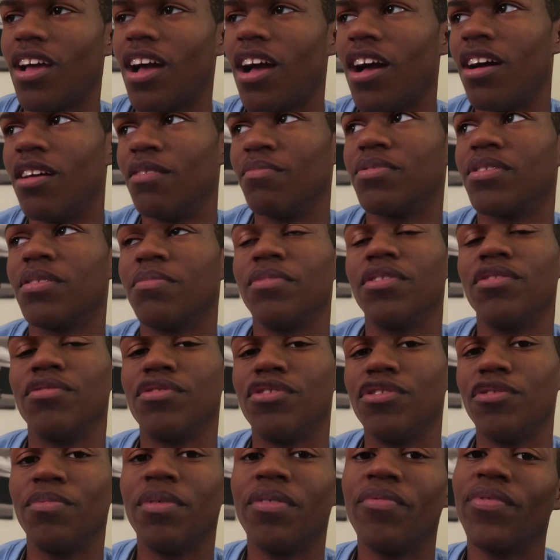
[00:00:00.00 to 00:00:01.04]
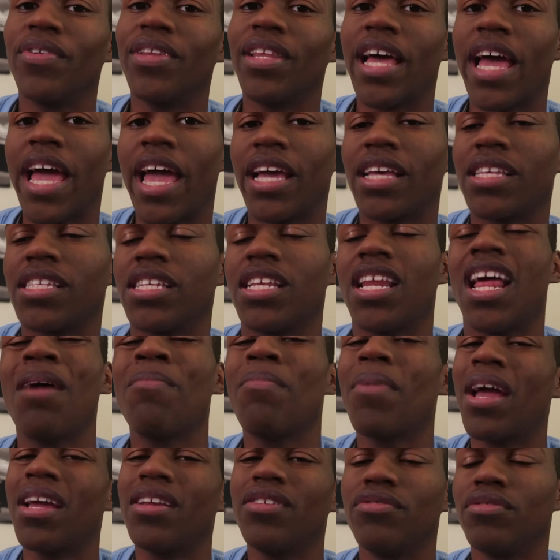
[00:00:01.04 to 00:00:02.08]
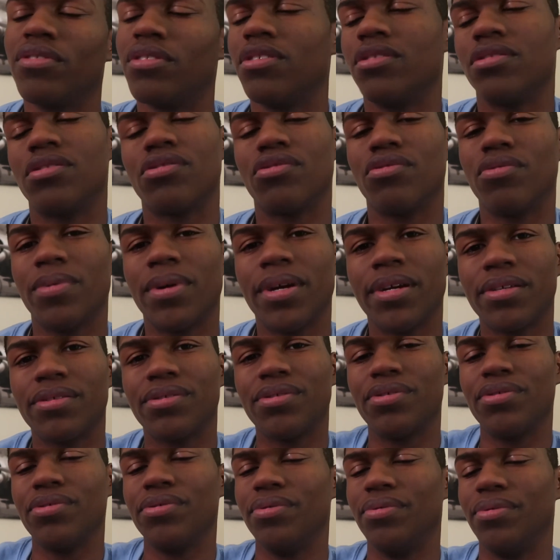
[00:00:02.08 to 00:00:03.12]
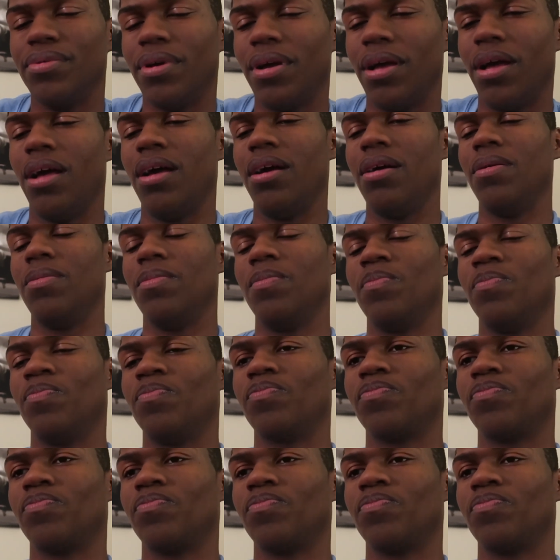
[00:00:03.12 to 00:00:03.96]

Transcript: um some YouTube and relax, and I might do a little schoolwork too. um